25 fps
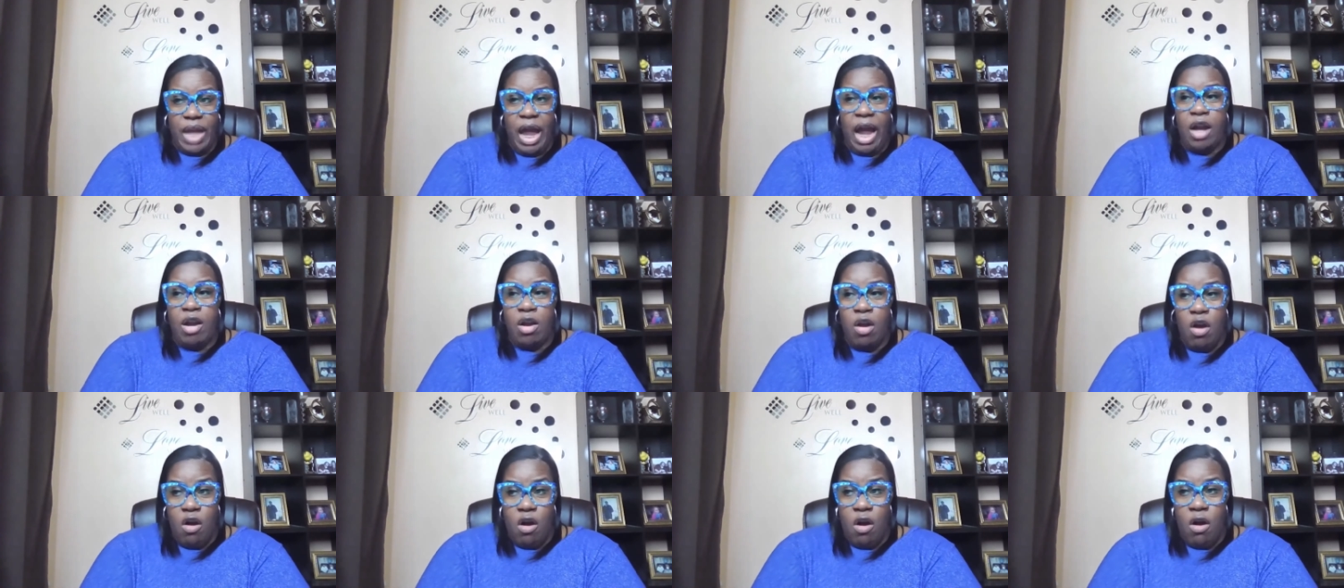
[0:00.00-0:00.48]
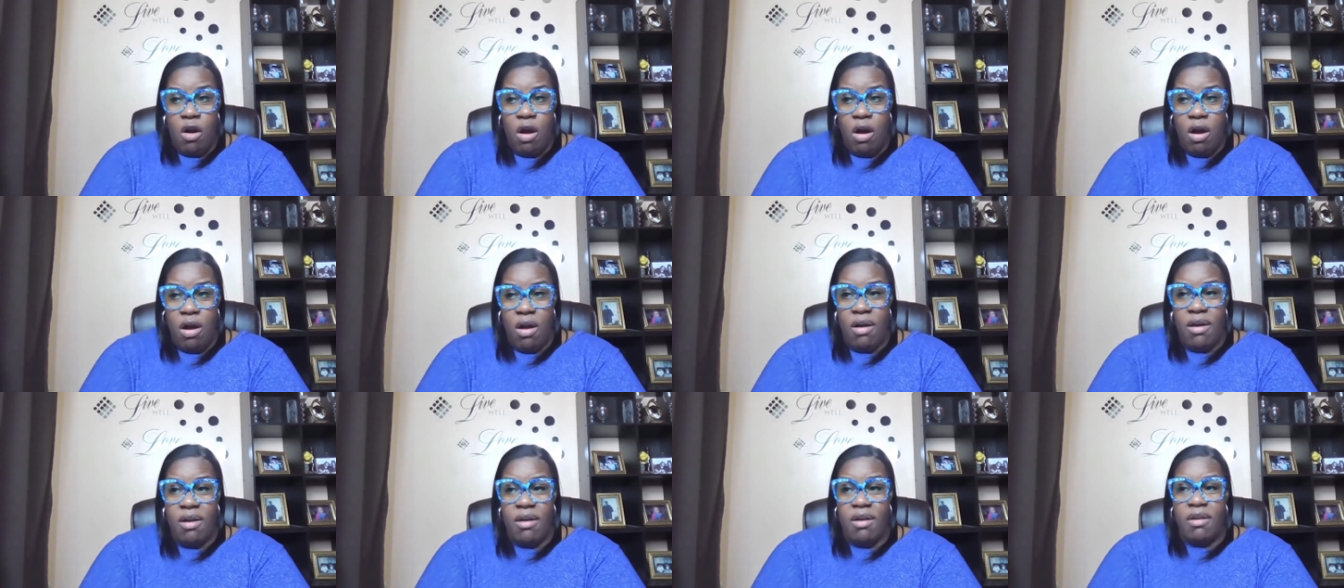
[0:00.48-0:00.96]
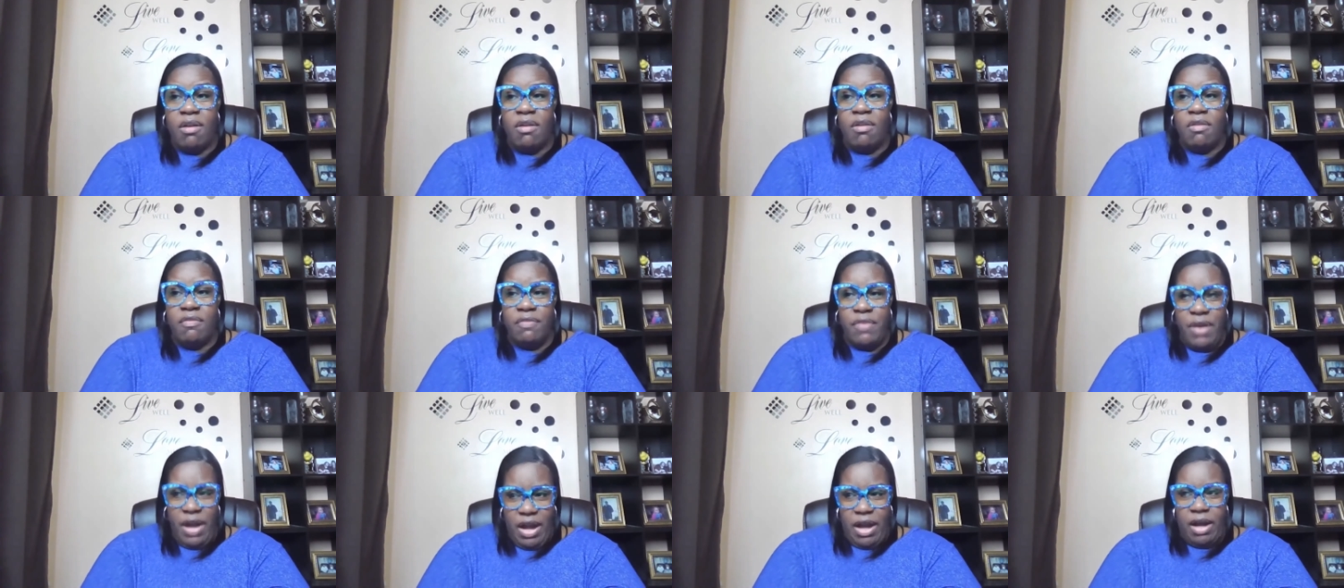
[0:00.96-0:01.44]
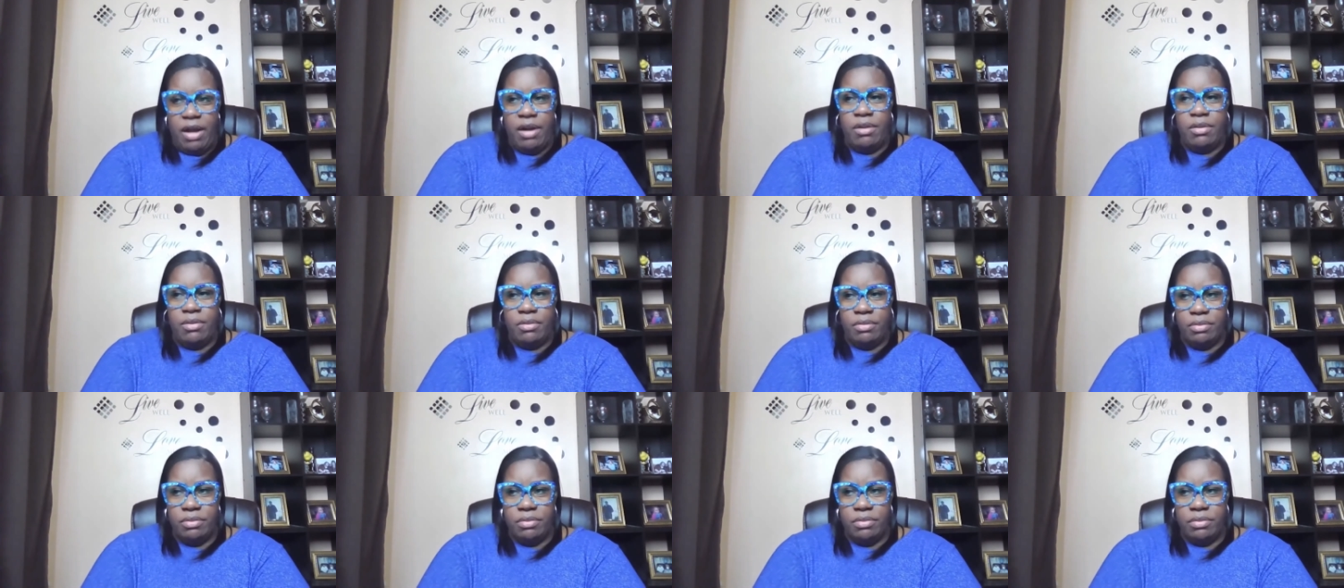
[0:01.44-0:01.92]
I call
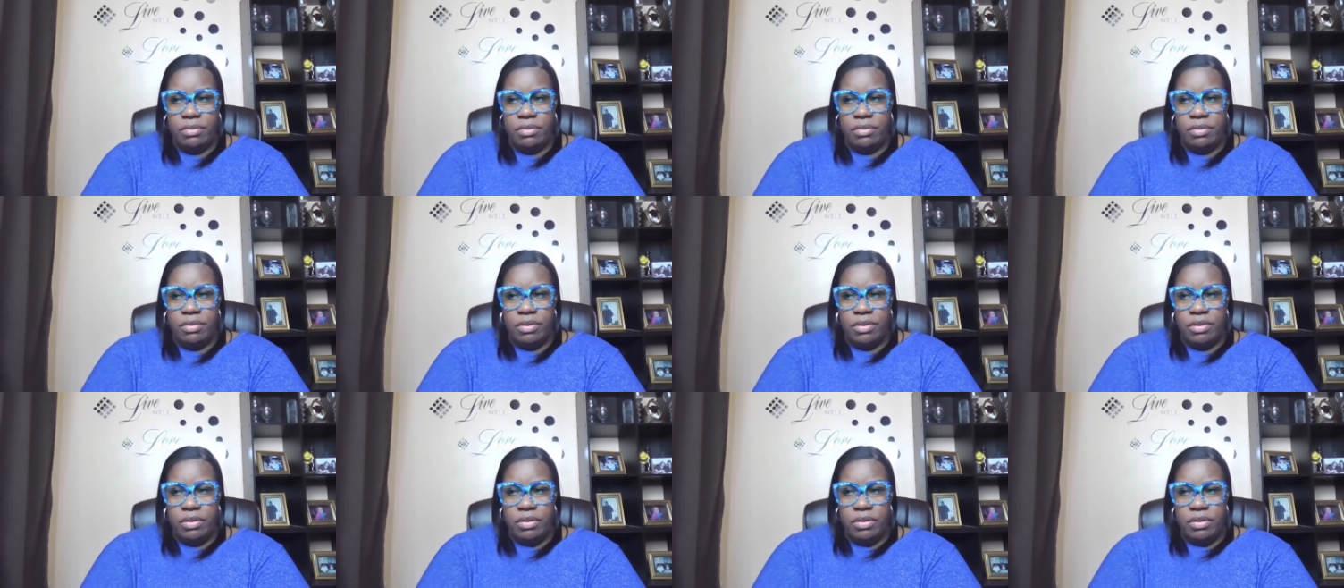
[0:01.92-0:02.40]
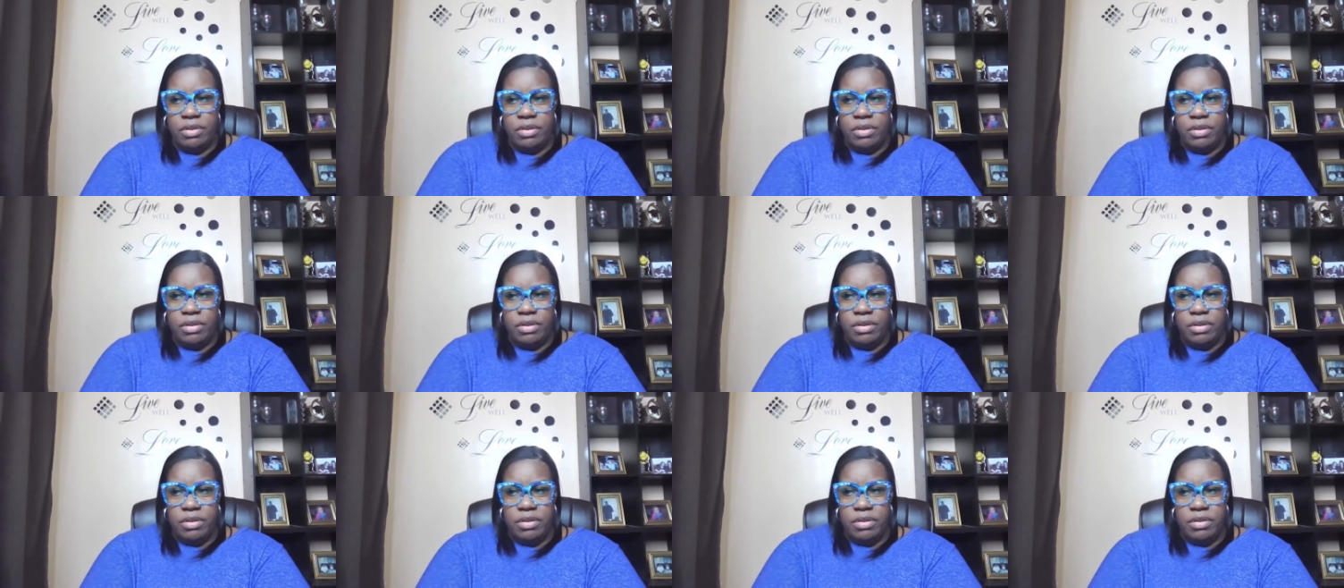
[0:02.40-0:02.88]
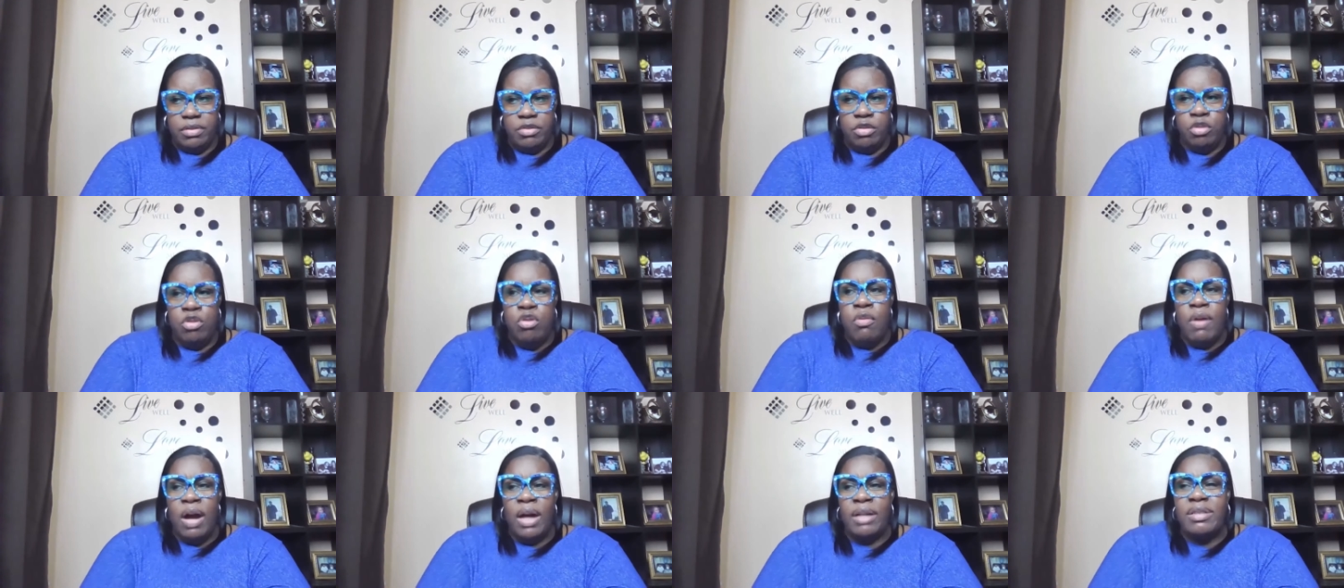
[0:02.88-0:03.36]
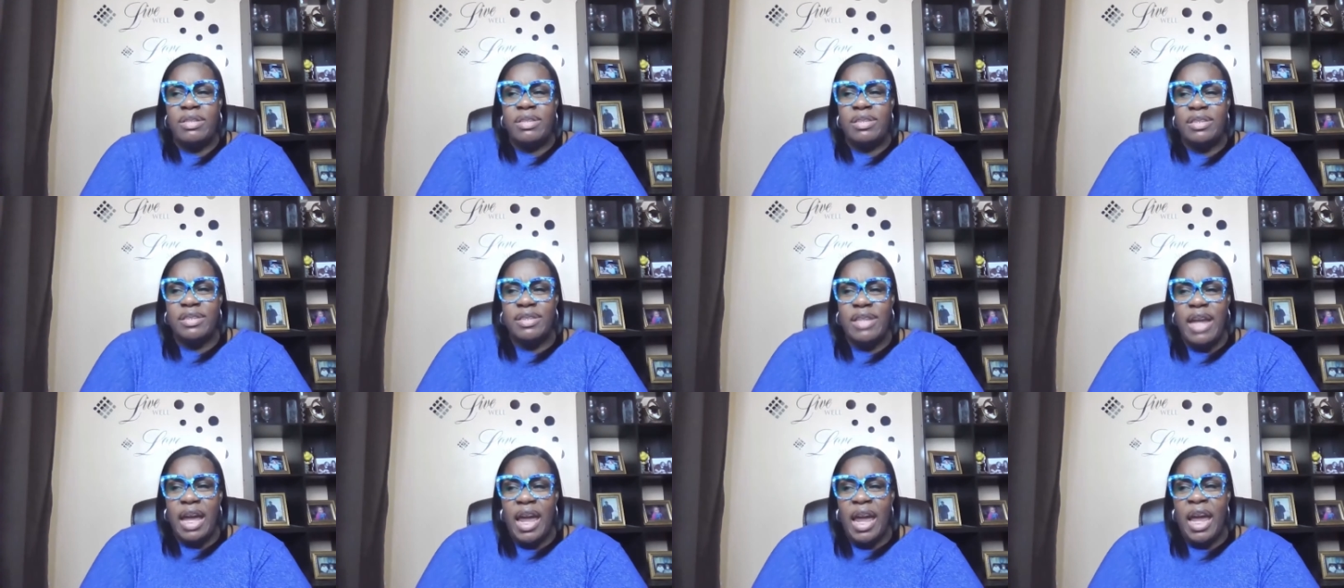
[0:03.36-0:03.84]
foul. Do you
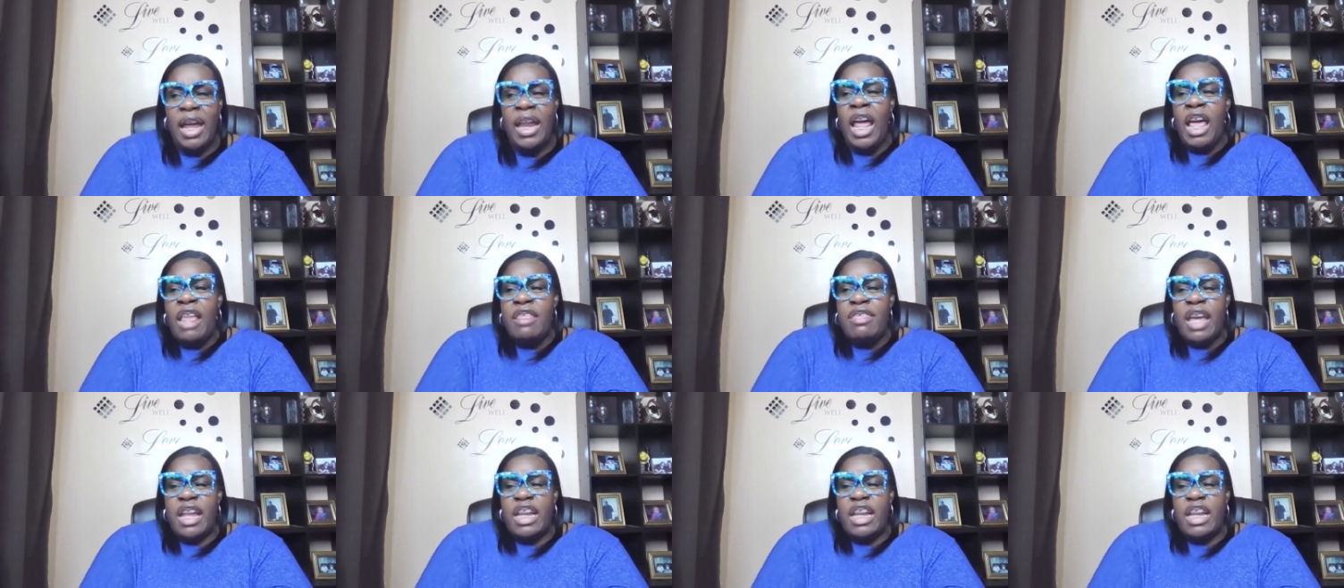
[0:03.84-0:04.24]
understand